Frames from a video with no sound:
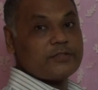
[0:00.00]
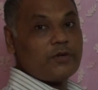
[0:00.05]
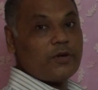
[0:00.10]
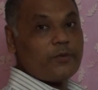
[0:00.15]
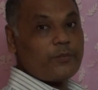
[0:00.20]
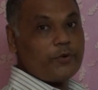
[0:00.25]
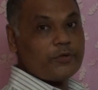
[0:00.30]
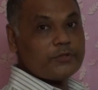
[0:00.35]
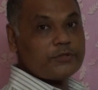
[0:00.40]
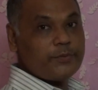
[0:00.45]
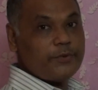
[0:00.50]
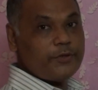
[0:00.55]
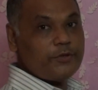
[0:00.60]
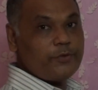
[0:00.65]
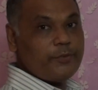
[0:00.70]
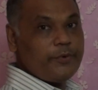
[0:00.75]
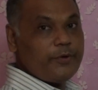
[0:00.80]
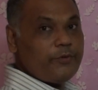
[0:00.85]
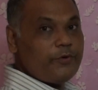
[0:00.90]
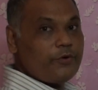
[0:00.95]
not possible
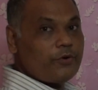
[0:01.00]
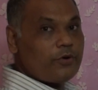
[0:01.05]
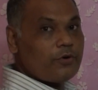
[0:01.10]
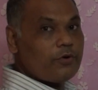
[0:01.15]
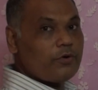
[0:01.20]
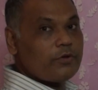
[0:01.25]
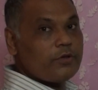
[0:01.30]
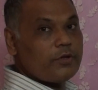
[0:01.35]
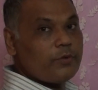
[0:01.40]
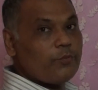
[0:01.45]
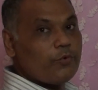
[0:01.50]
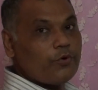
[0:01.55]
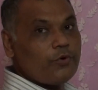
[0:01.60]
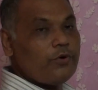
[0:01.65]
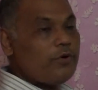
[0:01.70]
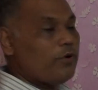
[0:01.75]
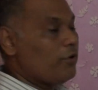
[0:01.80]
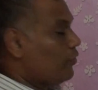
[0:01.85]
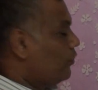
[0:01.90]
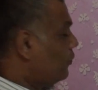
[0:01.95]
to be drawn on the
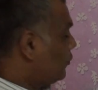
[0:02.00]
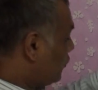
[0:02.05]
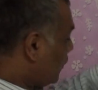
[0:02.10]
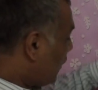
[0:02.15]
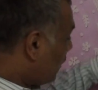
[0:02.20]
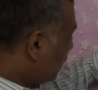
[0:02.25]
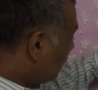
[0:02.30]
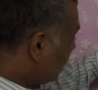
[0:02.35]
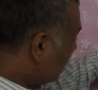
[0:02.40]
board, so I have